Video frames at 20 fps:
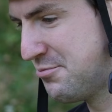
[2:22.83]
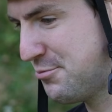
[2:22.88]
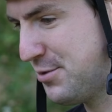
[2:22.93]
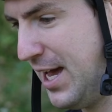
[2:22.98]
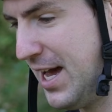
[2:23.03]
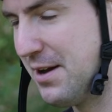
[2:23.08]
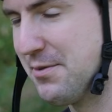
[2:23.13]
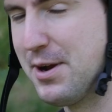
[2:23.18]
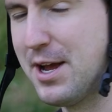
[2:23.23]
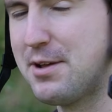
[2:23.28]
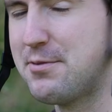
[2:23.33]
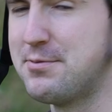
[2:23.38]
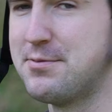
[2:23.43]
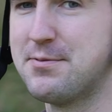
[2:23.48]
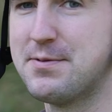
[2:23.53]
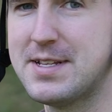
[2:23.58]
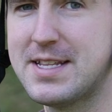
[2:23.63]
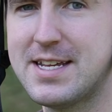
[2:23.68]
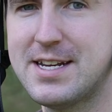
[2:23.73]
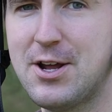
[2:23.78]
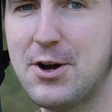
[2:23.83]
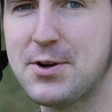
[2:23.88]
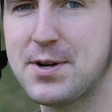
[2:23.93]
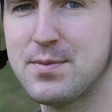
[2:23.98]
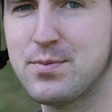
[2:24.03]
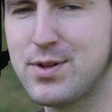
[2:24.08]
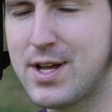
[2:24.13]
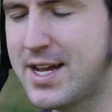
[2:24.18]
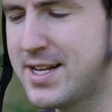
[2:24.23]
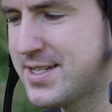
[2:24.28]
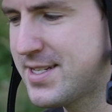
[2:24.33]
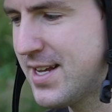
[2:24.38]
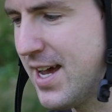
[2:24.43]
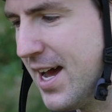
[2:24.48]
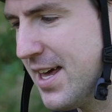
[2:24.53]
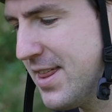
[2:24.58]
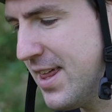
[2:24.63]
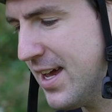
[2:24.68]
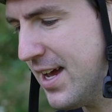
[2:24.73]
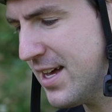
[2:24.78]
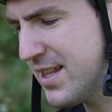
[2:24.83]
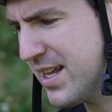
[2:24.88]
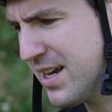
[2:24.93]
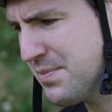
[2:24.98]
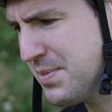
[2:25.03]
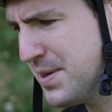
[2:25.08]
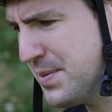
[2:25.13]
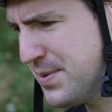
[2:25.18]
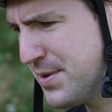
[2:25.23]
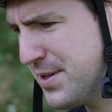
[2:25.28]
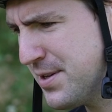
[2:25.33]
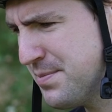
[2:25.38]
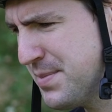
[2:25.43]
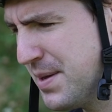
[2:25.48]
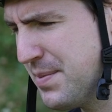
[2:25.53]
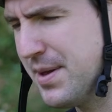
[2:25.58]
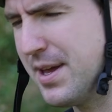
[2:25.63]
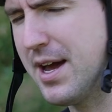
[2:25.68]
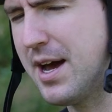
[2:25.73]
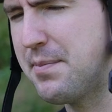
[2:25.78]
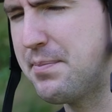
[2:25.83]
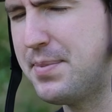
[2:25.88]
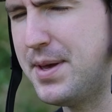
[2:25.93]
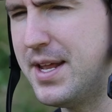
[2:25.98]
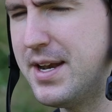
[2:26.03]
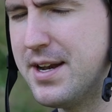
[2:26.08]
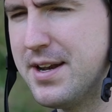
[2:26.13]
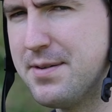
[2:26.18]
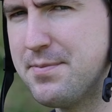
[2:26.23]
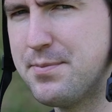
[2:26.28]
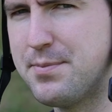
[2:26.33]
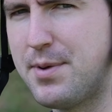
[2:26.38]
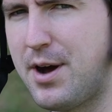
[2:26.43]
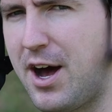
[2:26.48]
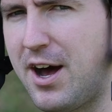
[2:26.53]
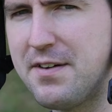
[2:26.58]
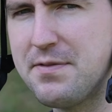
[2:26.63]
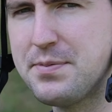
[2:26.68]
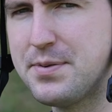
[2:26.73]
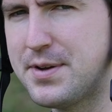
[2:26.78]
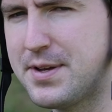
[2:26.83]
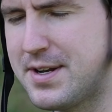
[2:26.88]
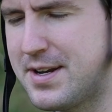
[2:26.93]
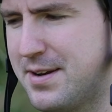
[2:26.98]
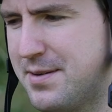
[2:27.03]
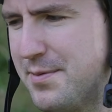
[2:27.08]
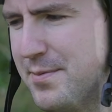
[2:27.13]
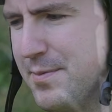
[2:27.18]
Yeah, really no complaints. I think a lot of people may be a bit off-put